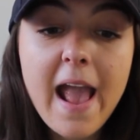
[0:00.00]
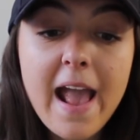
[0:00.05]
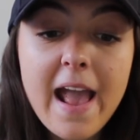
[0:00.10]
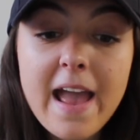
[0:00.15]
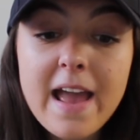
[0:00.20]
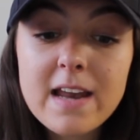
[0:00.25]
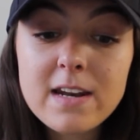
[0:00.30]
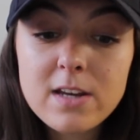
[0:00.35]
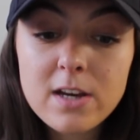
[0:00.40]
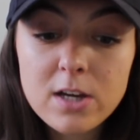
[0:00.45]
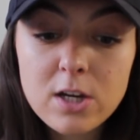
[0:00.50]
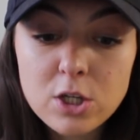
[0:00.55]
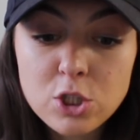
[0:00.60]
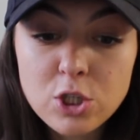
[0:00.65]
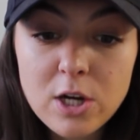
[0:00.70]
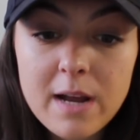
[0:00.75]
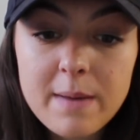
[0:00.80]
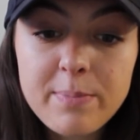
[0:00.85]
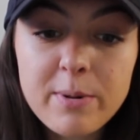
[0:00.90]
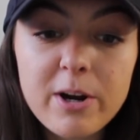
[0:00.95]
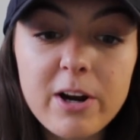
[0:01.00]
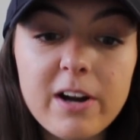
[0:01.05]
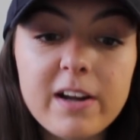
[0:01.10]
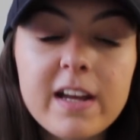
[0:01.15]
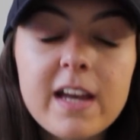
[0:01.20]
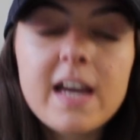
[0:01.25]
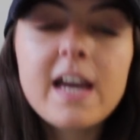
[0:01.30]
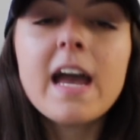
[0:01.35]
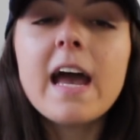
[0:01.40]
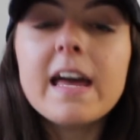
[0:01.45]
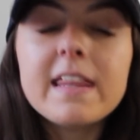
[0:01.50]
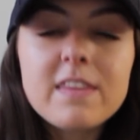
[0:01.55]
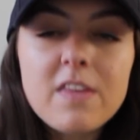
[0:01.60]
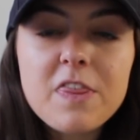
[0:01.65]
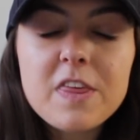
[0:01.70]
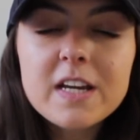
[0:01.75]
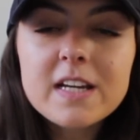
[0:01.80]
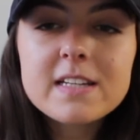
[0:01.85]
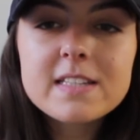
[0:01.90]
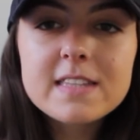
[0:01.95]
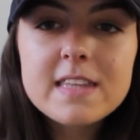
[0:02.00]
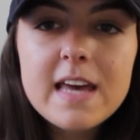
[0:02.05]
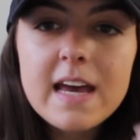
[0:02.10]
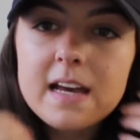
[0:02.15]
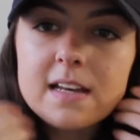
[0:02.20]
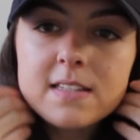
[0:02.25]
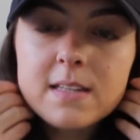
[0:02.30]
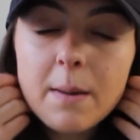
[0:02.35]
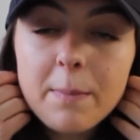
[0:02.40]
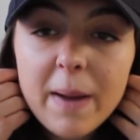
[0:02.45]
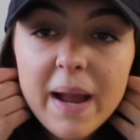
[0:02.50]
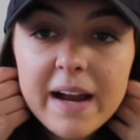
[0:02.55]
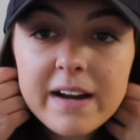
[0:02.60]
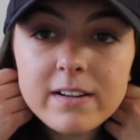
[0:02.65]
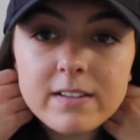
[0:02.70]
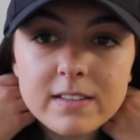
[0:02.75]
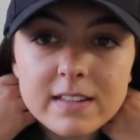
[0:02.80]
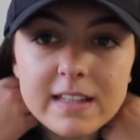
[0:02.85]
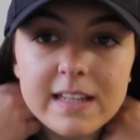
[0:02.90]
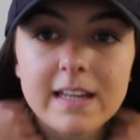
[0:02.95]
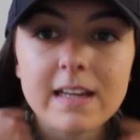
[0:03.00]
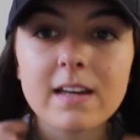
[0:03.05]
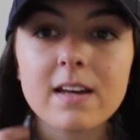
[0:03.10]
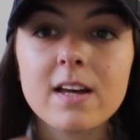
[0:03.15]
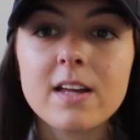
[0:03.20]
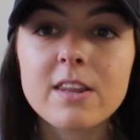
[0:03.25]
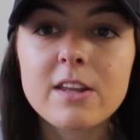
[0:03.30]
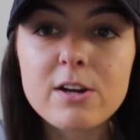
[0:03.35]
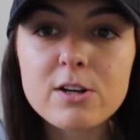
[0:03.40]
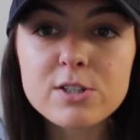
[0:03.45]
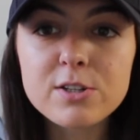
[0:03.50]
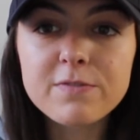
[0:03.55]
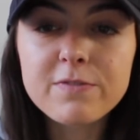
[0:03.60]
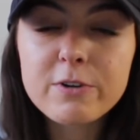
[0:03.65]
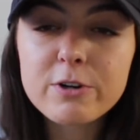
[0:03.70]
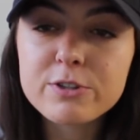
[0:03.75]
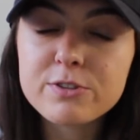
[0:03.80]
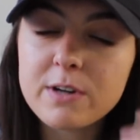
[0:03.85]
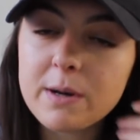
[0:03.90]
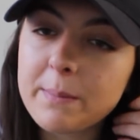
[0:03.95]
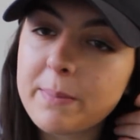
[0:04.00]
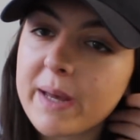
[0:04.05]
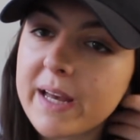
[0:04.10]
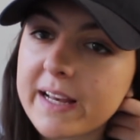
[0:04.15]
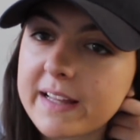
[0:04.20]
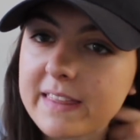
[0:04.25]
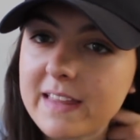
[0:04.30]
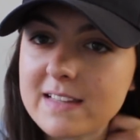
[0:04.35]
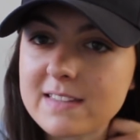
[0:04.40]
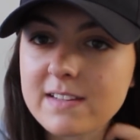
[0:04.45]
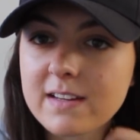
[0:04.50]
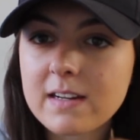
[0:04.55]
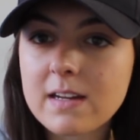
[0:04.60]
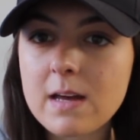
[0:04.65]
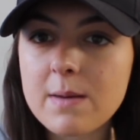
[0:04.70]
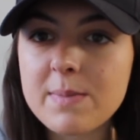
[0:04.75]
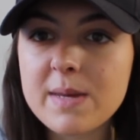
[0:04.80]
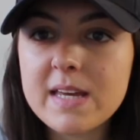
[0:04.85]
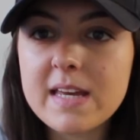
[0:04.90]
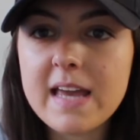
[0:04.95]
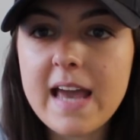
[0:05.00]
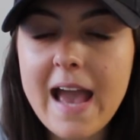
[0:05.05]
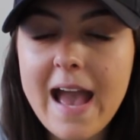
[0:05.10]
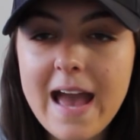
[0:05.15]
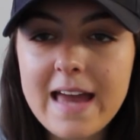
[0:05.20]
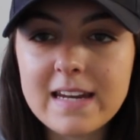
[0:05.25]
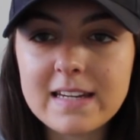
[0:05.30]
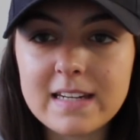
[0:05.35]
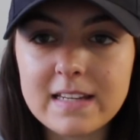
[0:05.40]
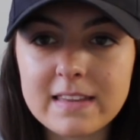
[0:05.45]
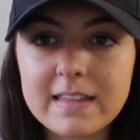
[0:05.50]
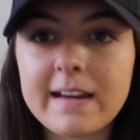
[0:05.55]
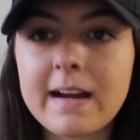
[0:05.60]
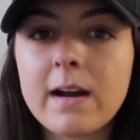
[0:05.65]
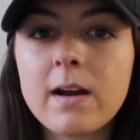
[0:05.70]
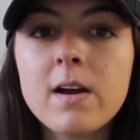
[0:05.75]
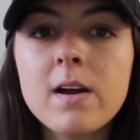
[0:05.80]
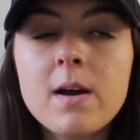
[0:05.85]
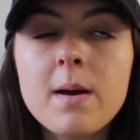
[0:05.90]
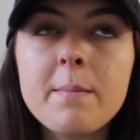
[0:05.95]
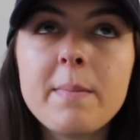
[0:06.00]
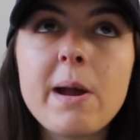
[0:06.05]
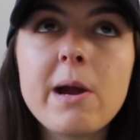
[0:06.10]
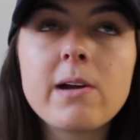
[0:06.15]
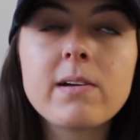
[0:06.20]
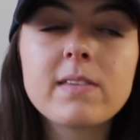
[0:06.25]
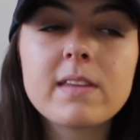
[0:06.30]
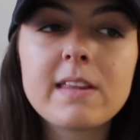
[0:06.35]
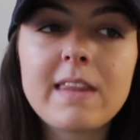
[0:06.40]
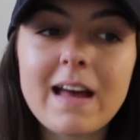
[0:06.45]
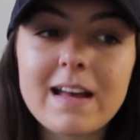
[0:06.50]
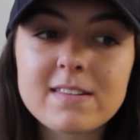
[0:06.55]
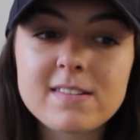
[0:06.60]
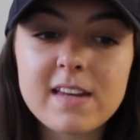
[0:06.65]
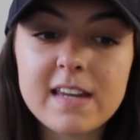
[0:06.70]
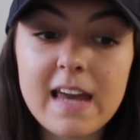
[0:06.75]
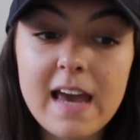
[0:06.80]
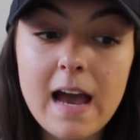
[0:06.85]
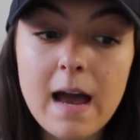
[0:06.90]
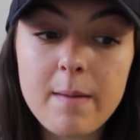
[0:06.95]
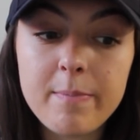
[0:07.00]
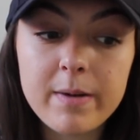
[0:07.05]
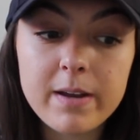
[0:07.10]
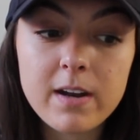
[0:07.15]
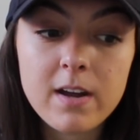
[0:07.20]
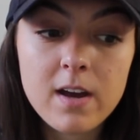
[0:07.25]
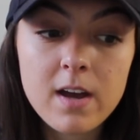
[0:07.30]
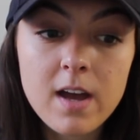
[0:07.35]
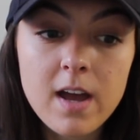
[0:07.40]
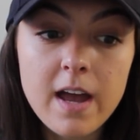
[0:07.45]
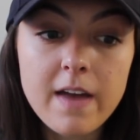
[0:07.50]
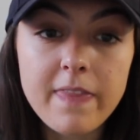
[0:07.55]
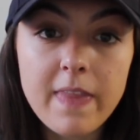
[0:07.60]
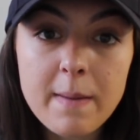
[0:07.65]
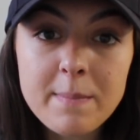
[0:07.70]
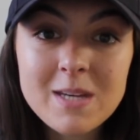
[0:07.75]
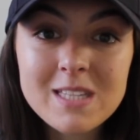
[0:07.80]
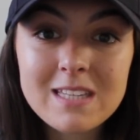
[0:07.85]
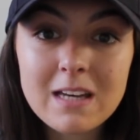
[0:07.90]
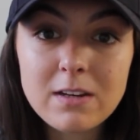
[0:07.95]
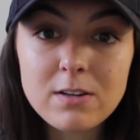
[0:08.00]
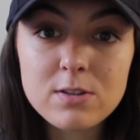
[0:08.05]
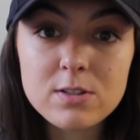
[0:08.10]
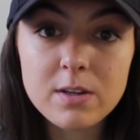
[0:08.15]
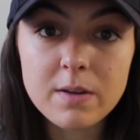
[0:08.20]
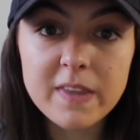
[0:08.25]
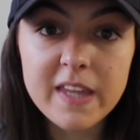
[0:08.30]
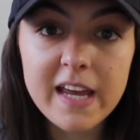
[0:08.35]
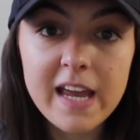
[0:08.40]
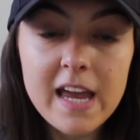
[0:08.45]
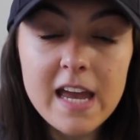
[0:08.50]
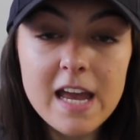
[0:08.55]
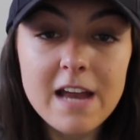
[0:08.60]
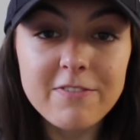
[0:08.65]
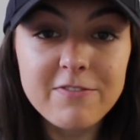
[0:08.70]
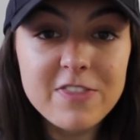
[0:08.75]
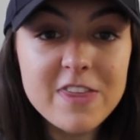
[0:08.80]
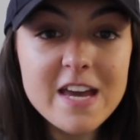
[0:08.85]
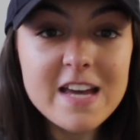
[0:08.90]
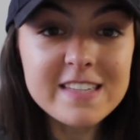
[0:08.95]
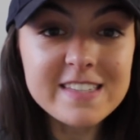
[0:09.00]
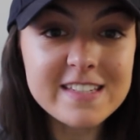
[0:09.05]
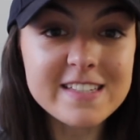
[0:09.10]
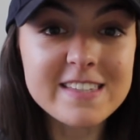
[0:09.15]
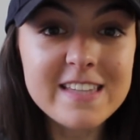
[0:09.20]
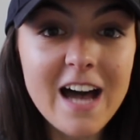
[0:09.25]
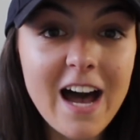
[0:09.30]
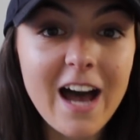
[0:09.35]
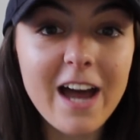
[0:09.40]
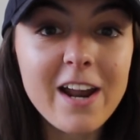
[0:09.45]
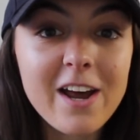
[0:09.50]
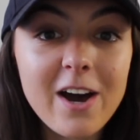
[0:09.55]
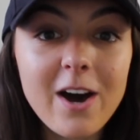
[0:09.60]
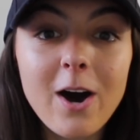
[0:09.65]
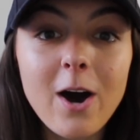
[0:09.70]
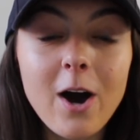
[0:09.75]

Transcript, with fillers: and Trey Burke. And the thing is this, apparently there's a first round pick that's going to be added in there. Apparently that's going to happen. And let me tell you something, if this is not